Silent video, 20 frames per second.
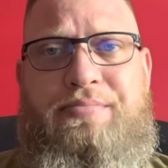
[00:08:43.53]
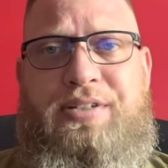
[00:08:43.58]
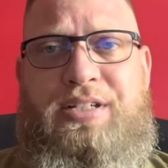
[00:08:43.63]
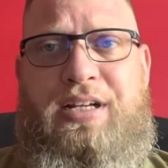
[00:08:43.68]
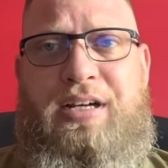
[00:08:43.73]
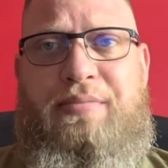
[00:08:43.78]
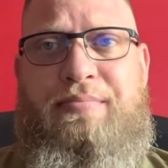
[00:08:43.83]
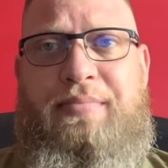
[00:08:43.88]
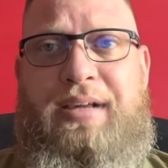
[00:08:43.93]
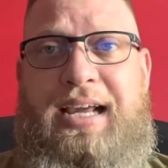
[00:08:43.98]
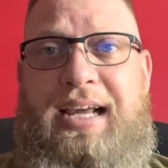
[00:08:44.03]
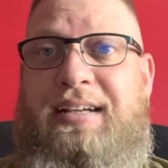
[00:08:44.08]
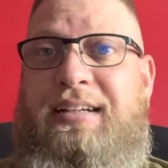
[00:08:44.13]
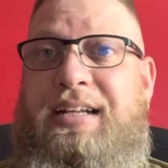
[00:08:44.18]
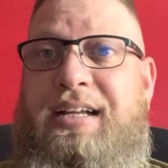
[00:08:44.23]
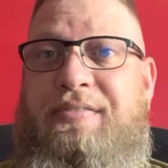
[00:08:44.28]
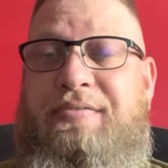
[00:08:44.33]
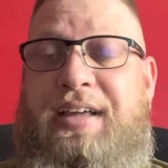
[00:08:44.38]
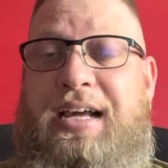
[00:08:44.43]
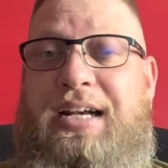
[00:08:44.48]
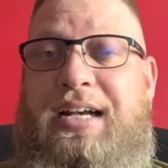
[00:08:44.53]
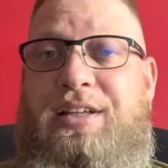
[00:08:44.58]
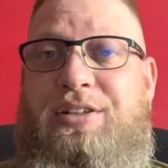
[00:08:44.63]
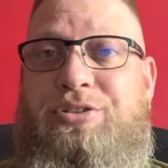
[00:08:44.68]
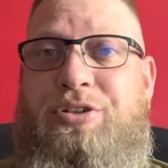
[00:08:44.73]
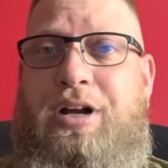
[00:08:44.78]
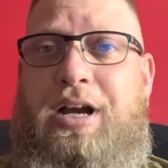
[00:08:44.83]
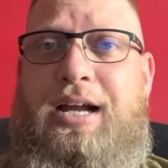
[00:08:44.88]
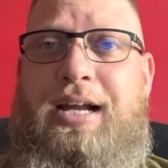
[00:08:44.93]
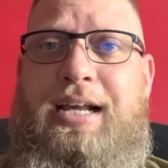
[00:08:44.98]
some and give that a
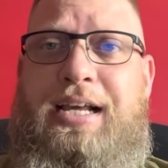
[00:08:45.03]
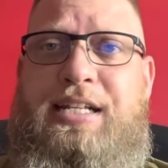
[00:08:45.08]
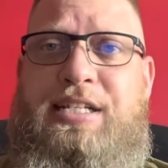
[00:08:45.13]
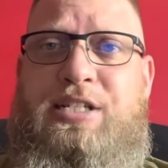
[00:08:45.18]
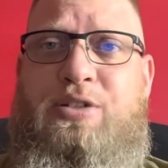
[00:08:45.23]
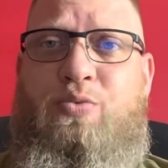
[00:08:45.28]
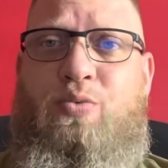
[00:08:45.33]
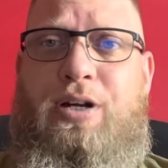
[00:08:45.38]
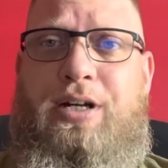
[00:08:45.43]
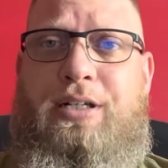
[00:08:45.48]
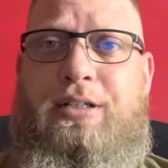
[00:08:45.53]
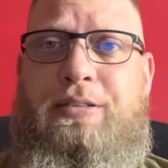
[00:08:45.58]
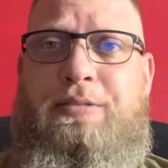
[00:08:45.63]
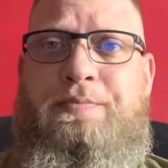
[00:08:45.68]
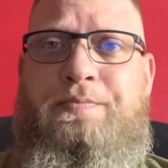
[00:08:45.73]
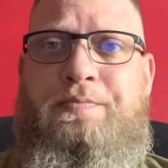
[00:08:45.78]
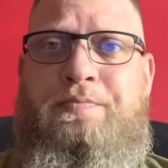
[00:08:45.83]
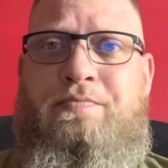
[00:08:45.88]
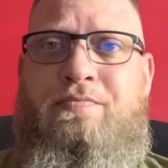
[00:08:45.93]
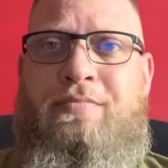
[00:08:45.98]
try as well.